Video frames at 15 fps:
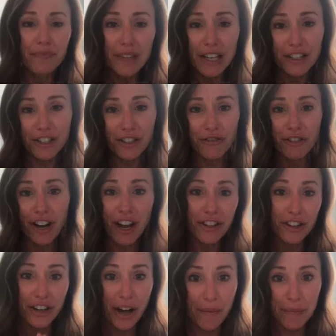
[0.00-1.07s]
So for other
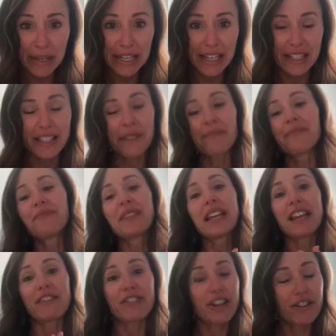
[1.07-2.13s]
companies,
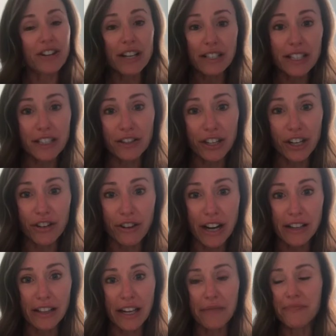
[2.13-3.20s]
if they're not distilling
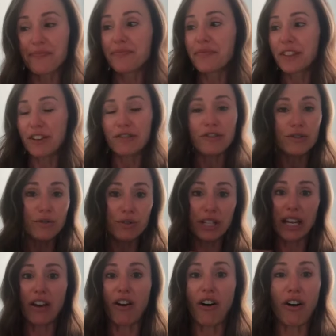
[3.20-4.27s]
correctly, they're
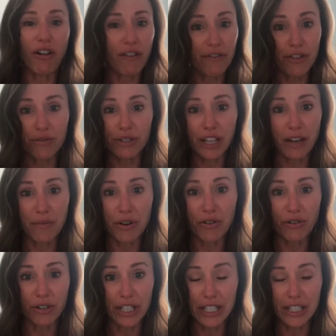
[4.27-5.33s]
losing all of those chemical
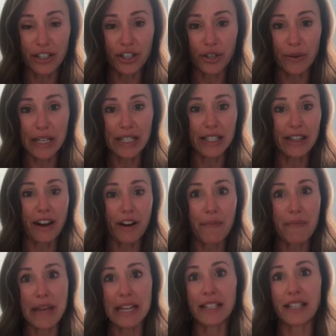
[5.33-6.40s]
constituents that are
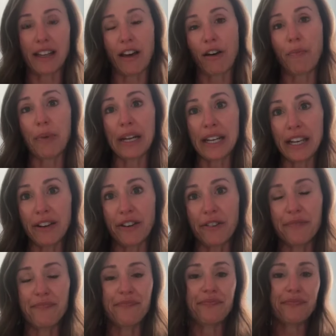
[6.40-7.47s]
meant to help and heal.
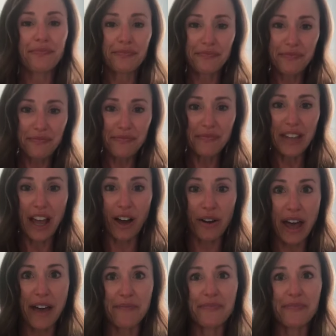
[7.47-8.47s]
Okay,